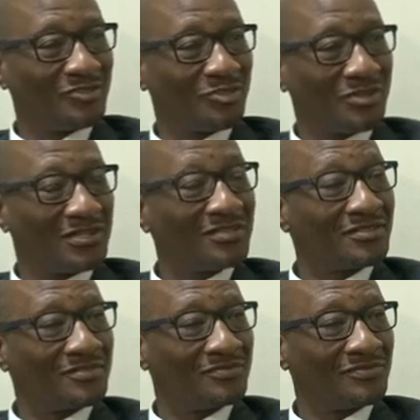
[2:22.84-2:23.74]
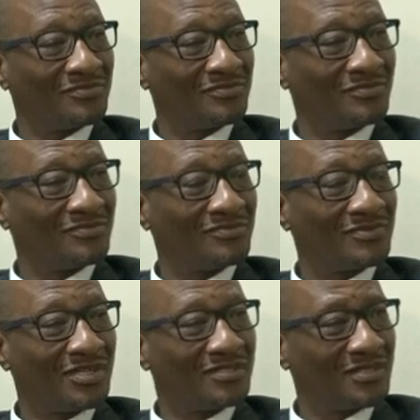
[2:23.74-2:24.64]
journalism?
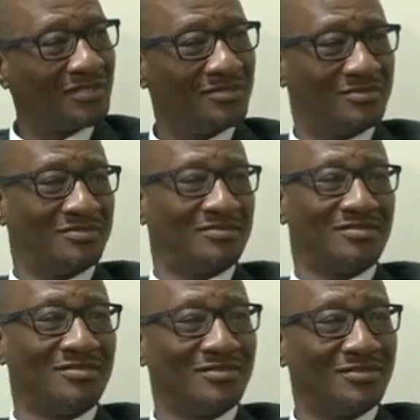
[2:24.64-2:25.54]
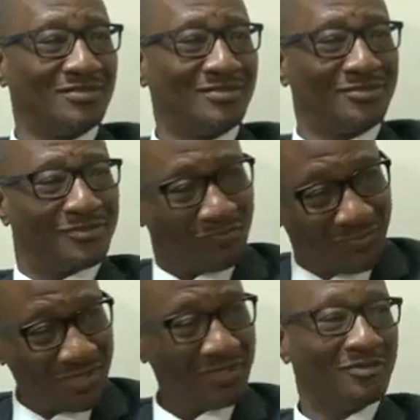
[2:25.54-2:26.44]
I said,
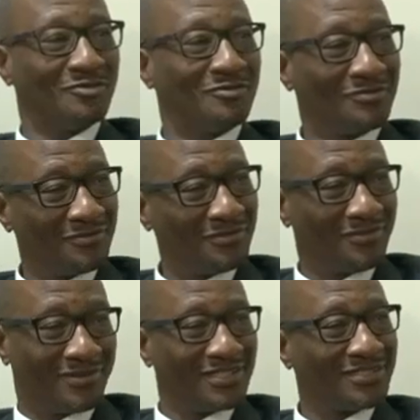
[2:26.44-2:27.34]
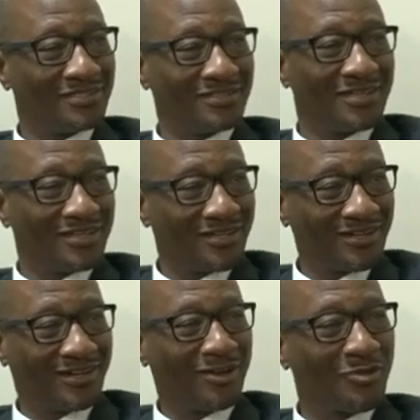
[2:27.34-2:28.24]
me with writing?
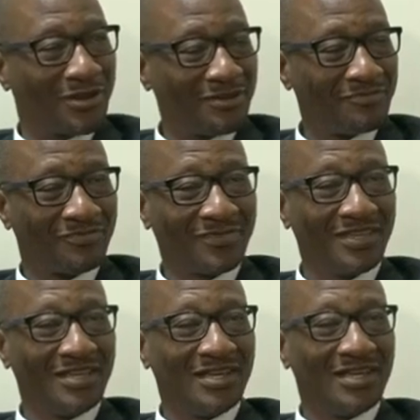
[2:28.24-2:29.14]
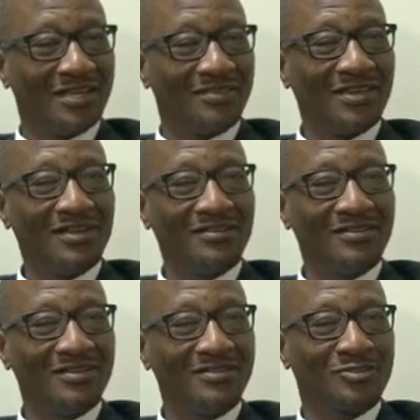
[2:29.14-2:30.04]
How come? And then
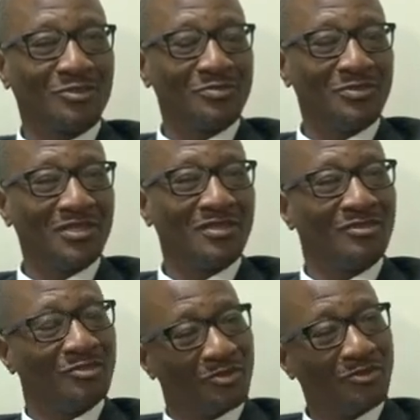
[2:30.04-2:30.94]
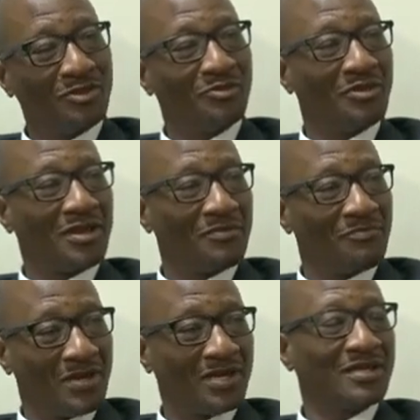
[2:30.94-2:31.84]
they told me, you know, when we were
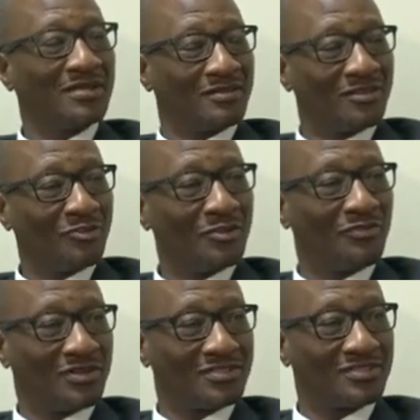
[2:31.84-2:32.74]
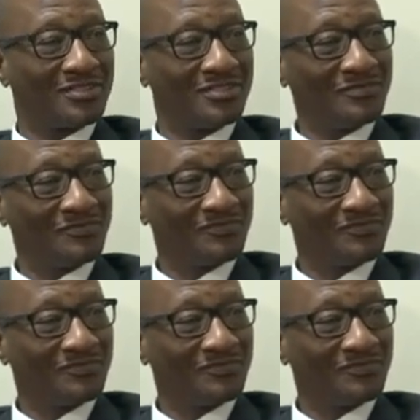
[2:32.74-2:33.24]
back at the university,